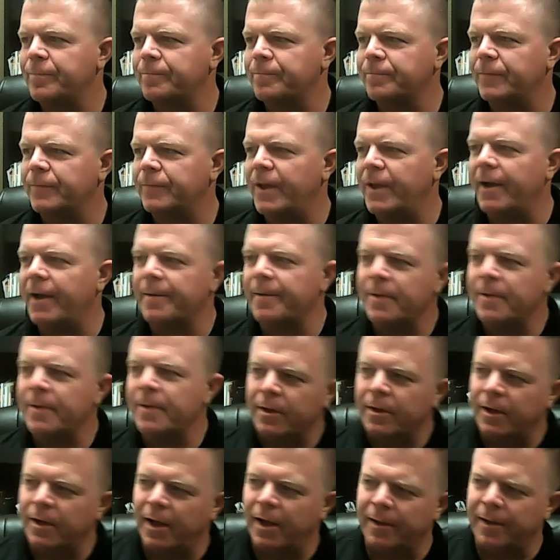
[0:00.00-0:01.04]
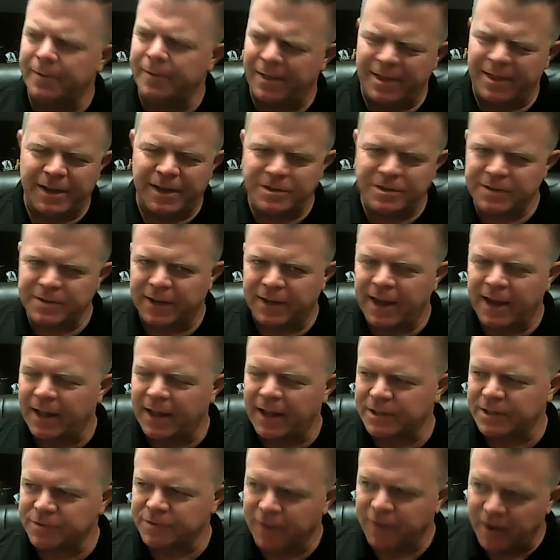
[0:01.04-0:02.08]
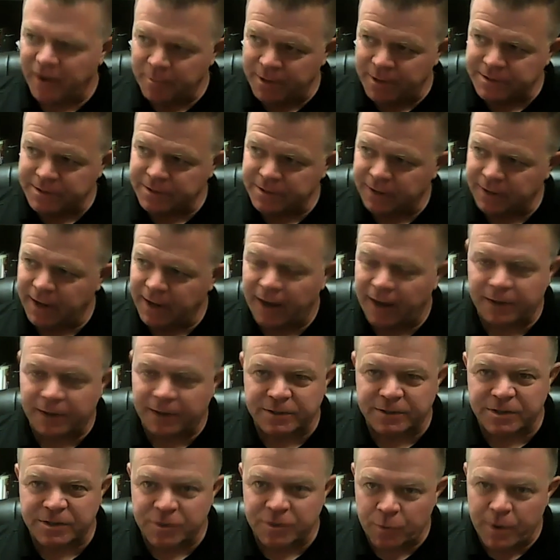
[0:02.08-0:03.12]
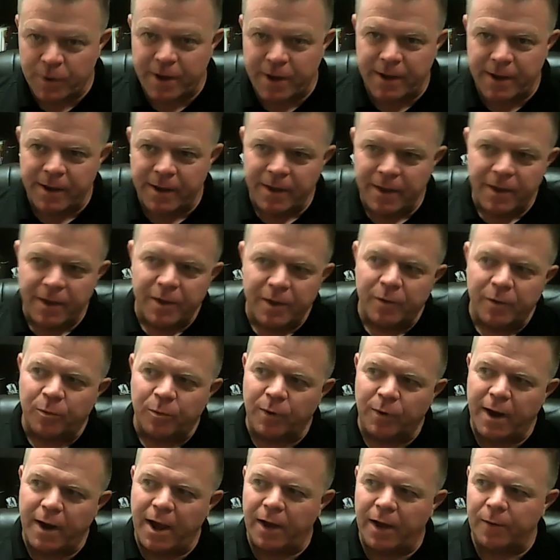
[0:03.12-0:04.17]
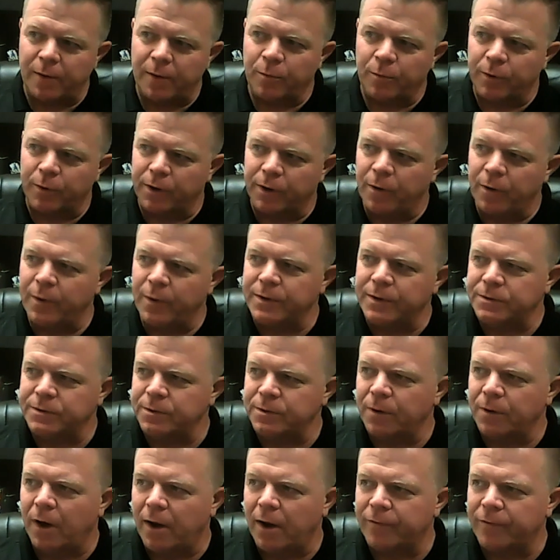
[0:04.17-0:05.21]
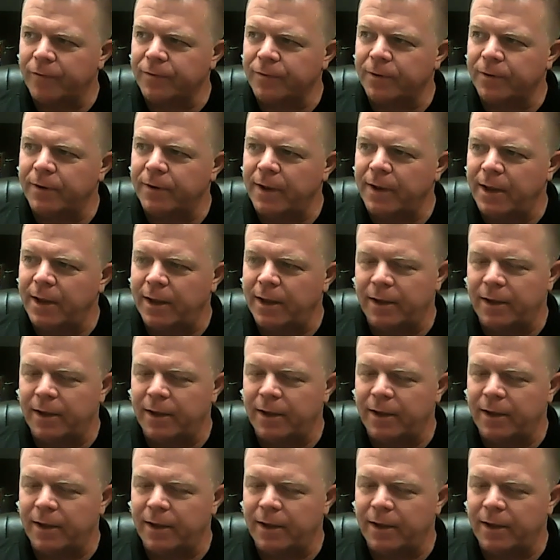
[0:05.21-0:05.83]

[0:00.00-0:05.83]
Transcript: Yeah. I think you said Catalyst 5, but it's the Catalyst 3. We're going to offer a